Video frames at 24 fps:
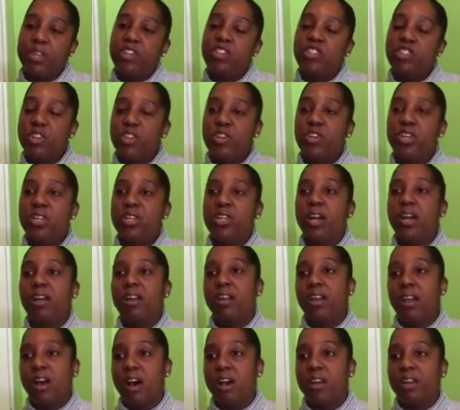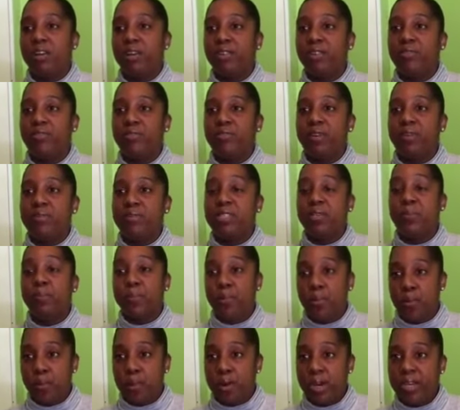shown a lot of
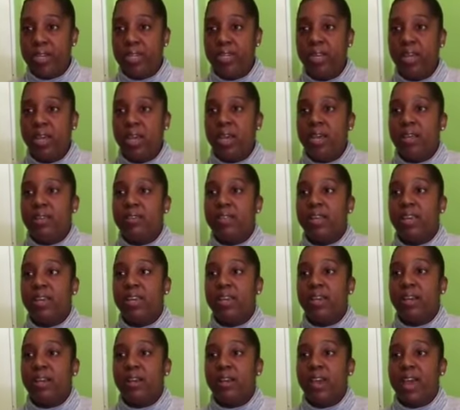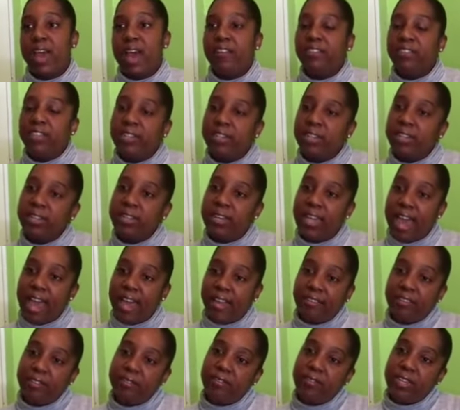support. Mm-hmm. They are
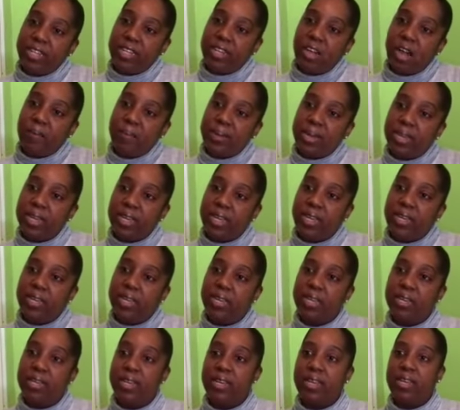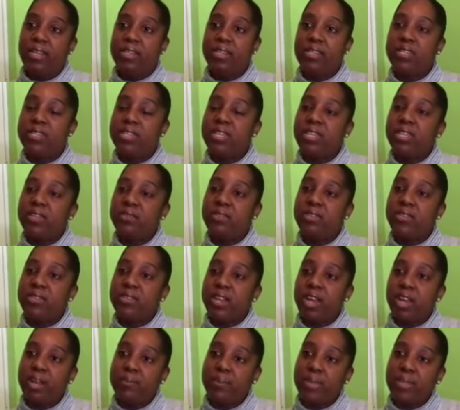actively coming in and seeing the
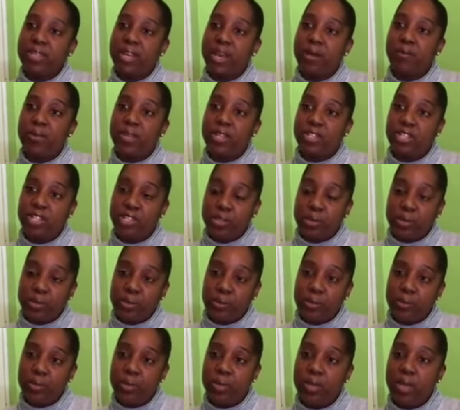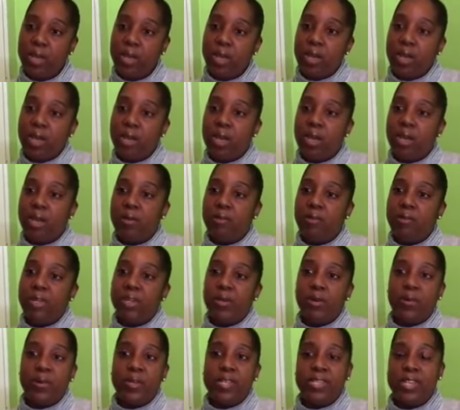therapy that we do. We
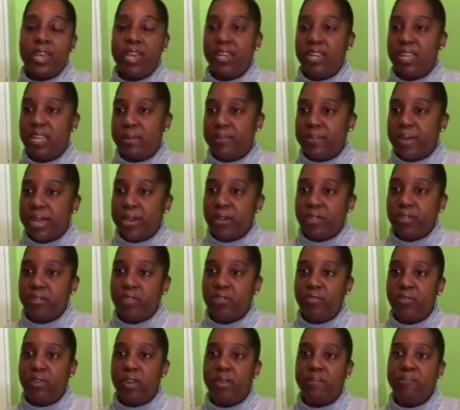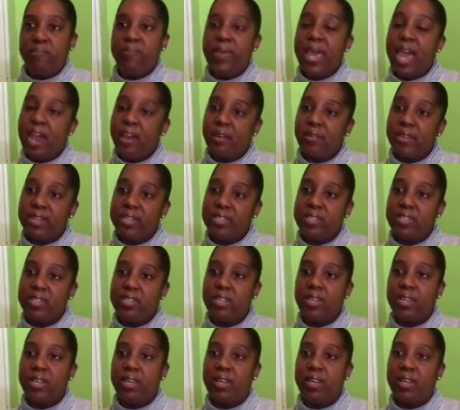always get emails from parents